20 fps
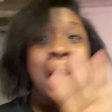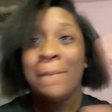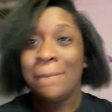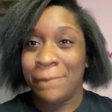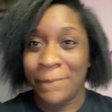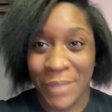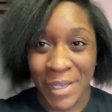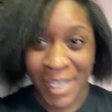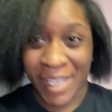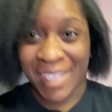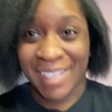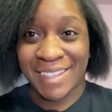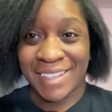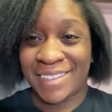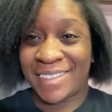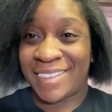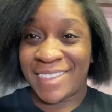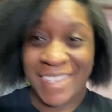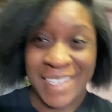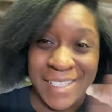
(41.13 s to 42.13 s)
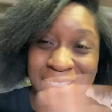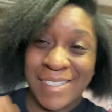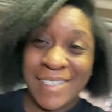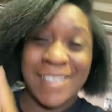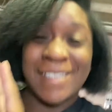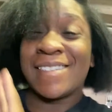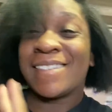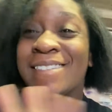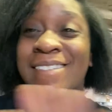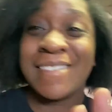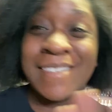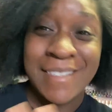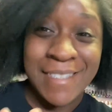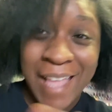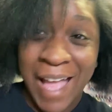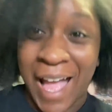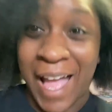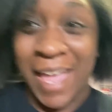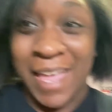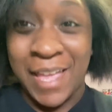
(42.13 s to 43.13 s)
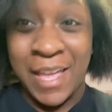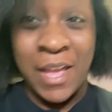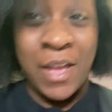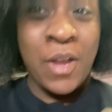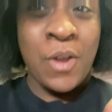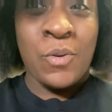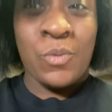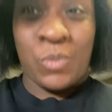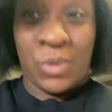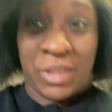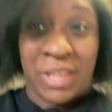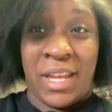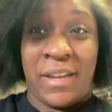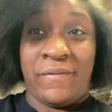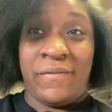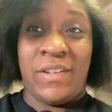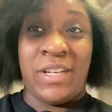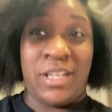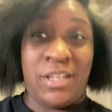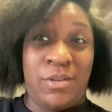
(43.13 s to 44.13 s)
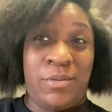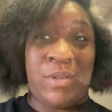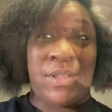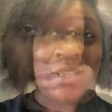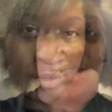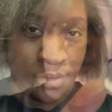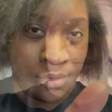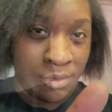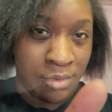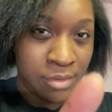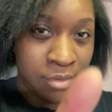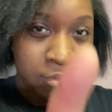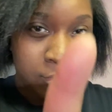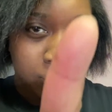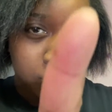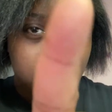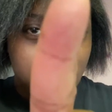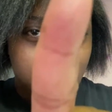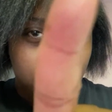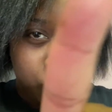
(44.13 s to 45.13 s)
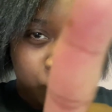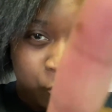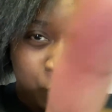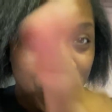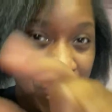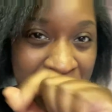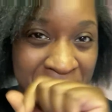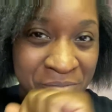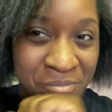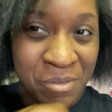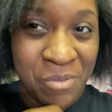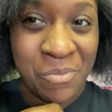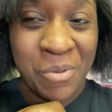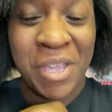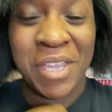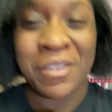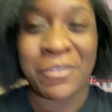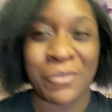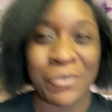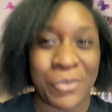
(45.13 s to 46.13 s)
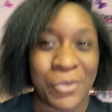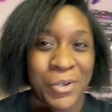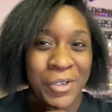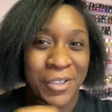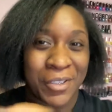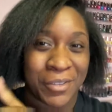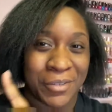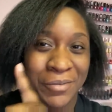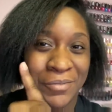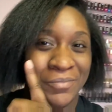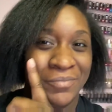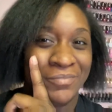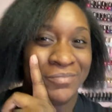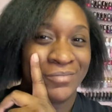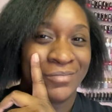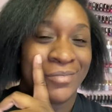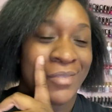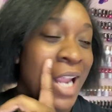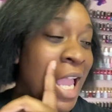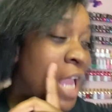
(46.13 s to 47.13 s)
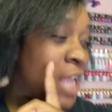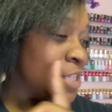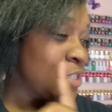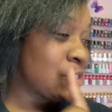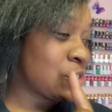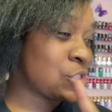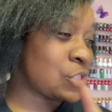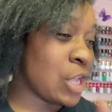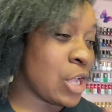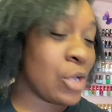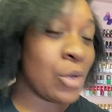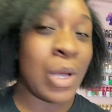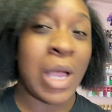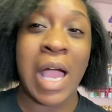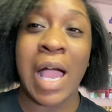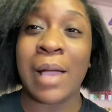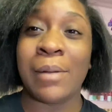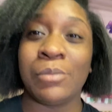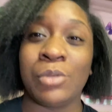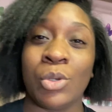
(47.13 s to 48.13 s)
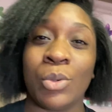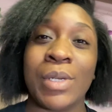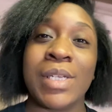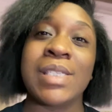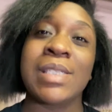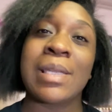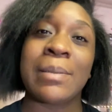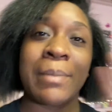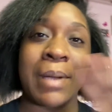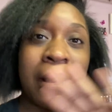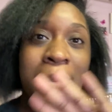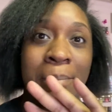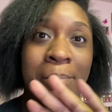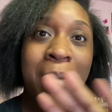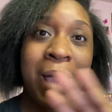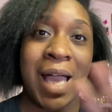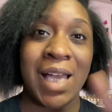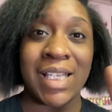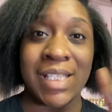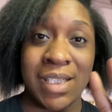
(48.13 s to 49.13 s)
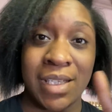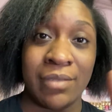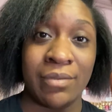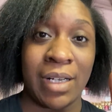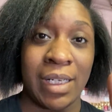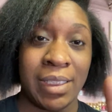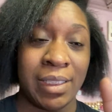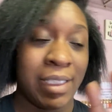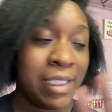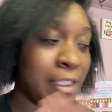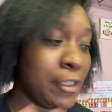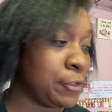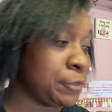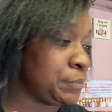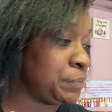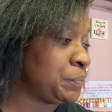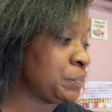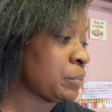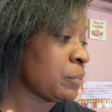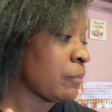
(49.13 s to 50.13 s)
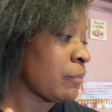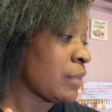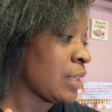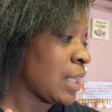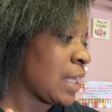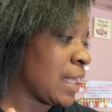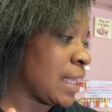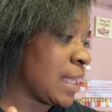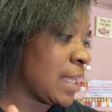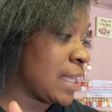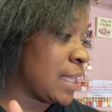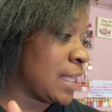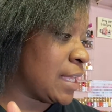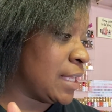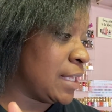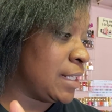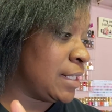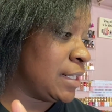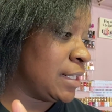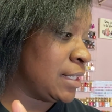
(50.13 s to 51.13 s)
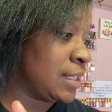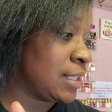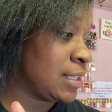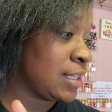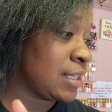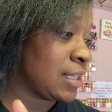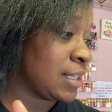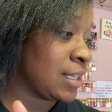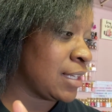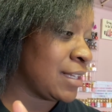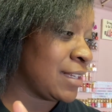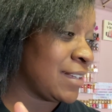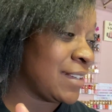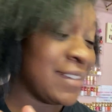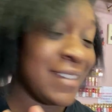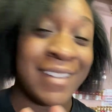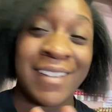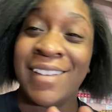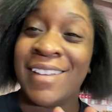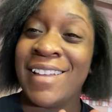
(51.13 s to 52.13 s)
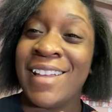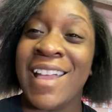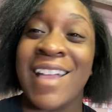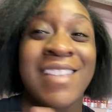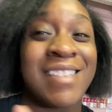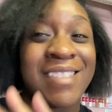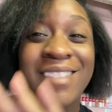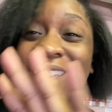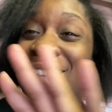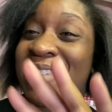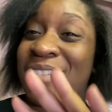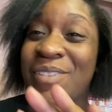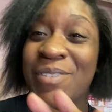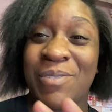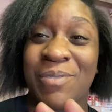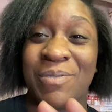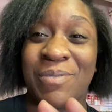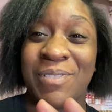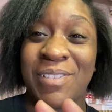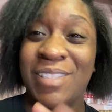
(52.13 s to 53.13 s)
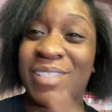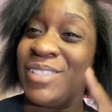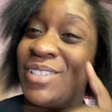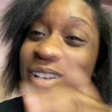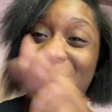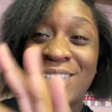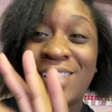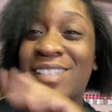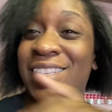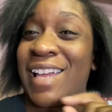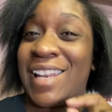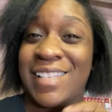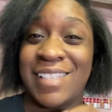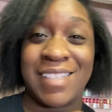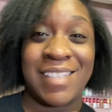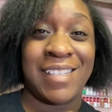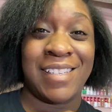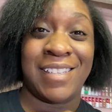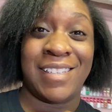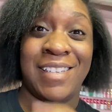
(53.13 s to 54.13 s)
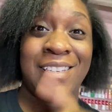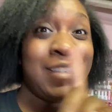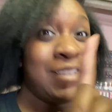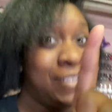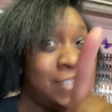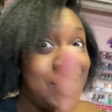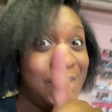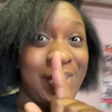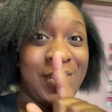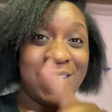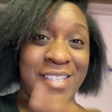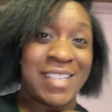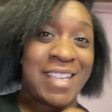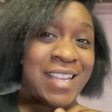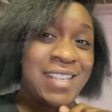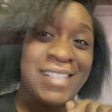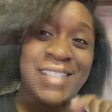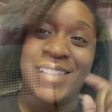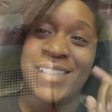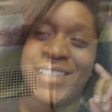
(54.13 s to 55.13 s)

But this is not what that video is about. What I've been waiting for. So I'm doing some unboxing right now. And stay tuned. Y'all just gotta see. Y'all just gotta see.